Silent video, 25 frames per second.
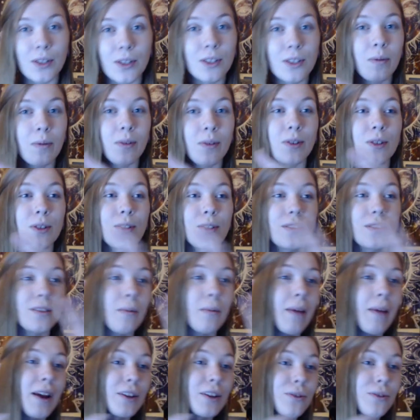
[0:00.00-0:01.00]
You're supposed to just
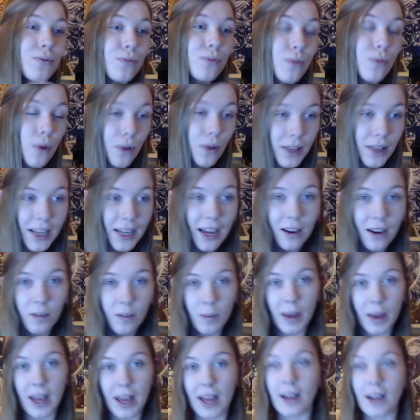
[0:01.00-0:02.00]
imagine rolling out
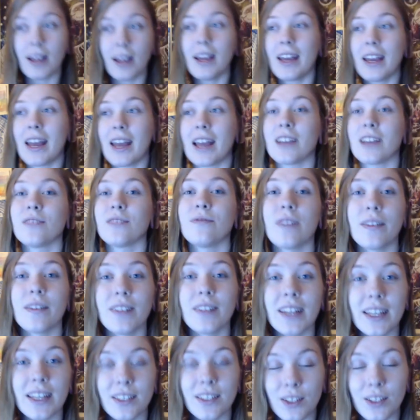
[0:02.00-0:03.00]
of bed as
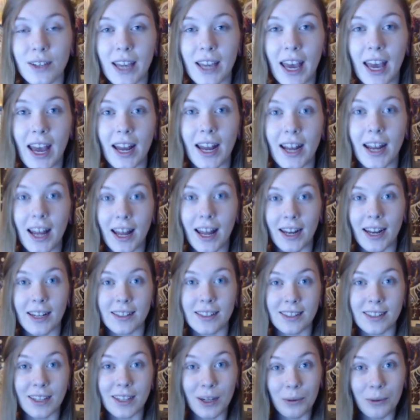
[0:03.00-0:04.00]
vividly as you can, and
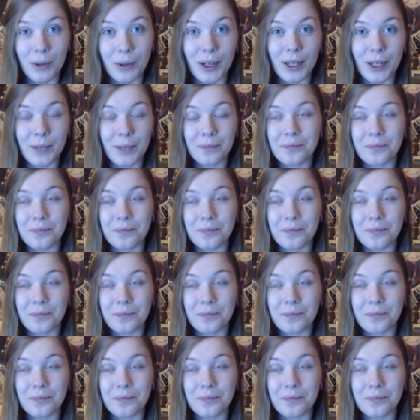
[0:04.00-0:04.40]
it's gonna work.